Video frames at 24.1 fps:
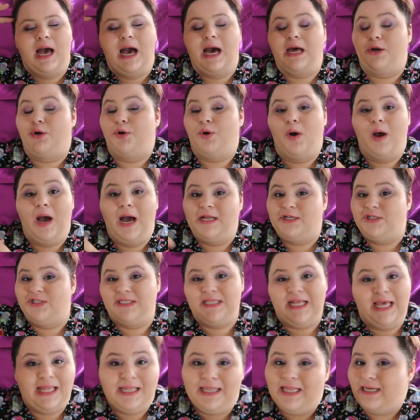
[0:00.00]
I don't know, I
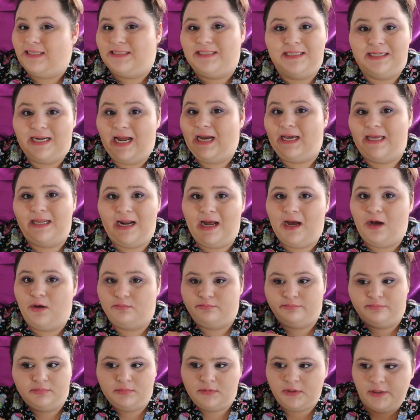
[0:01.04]
just like to knock it
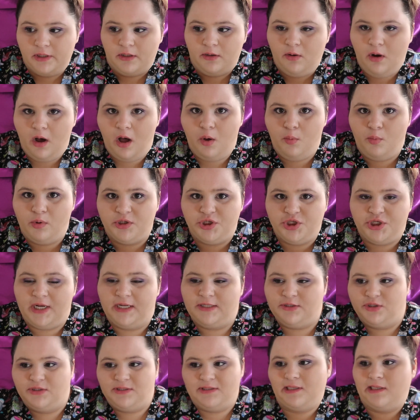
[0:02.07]
out, you know, all one
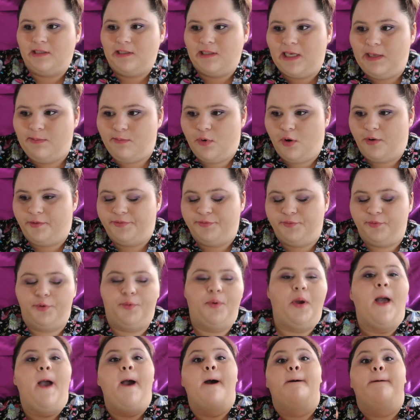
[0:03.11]
shot, just like keep going through.
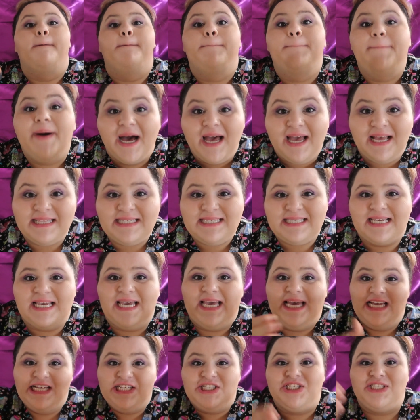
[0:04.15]
But
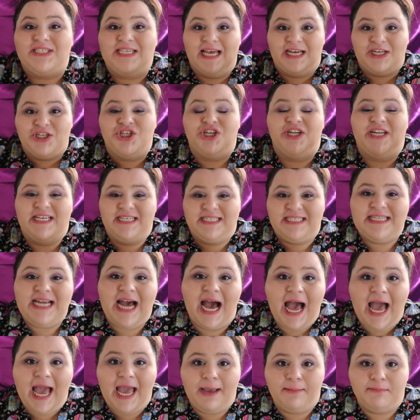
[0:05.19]
each section is
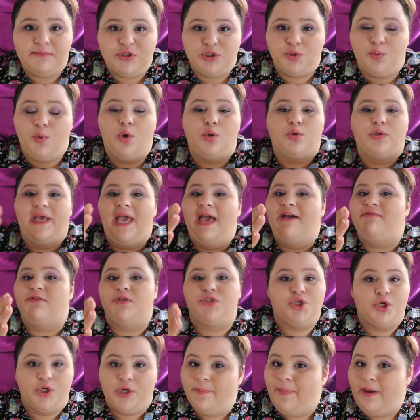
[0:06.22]
timed. You only have a
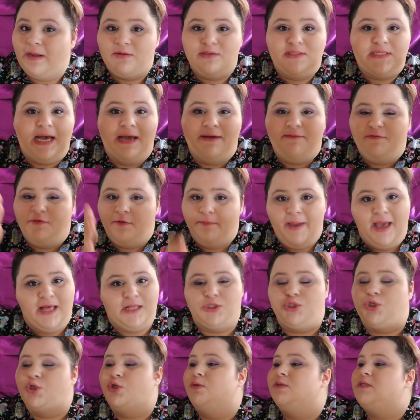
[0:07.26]
certain amount of time for
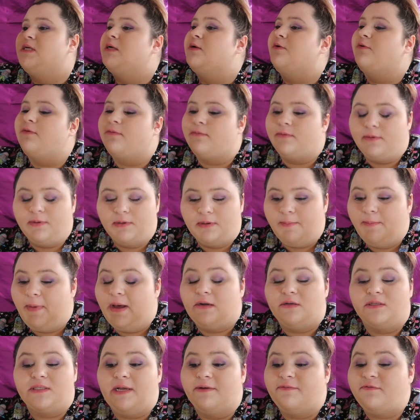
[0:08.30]
math, certain
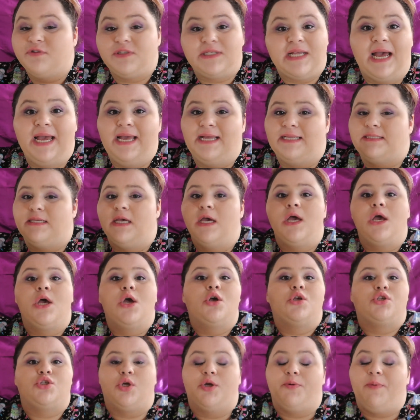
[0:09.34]
amount of time for science,
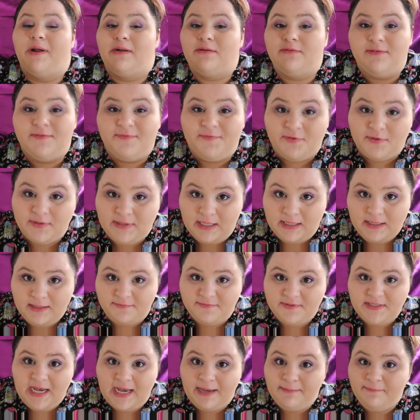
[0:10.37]
certain amount
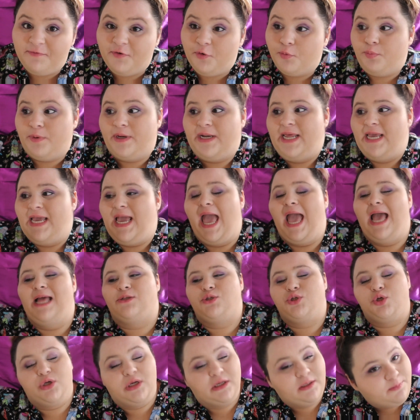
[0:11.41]
of time for reading,
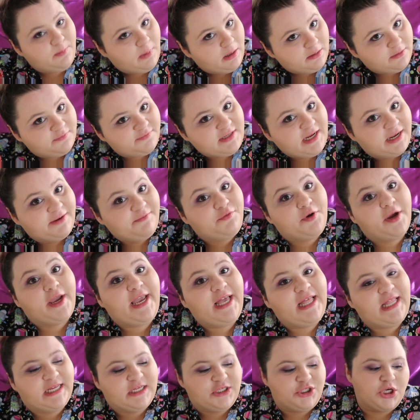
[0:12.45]
and certain amount of time for
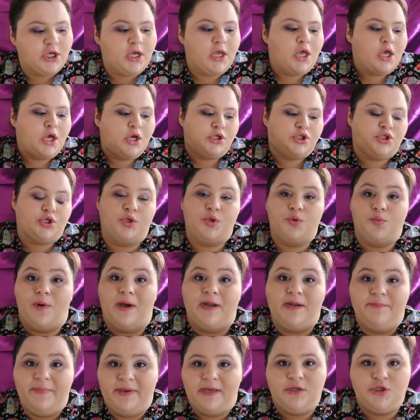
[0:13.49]
English. So you
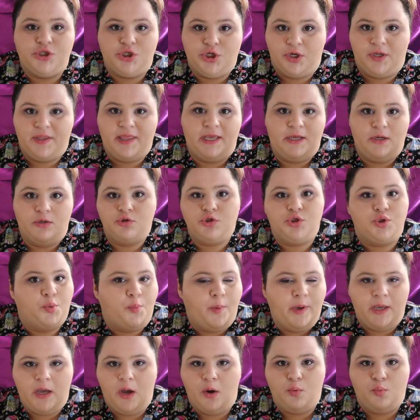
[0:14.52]
want to make sure that you're
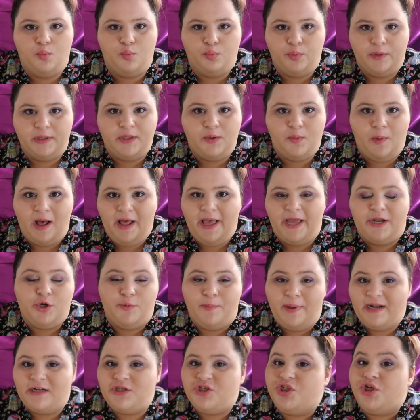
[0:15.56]
doing really well and you're
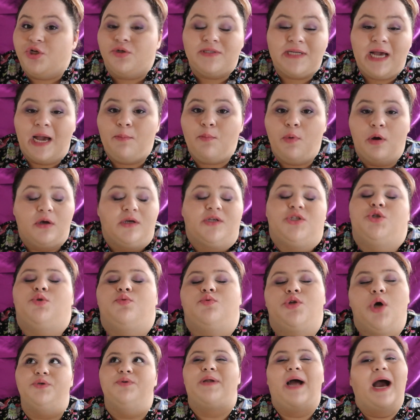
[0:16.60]
managing your time well, because you
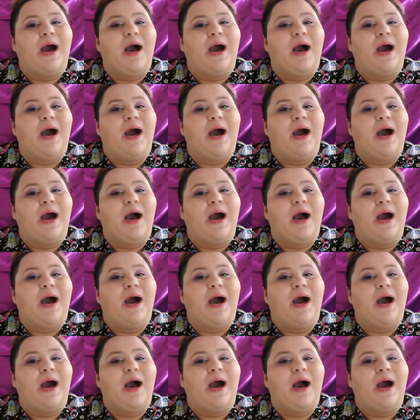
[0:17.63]
do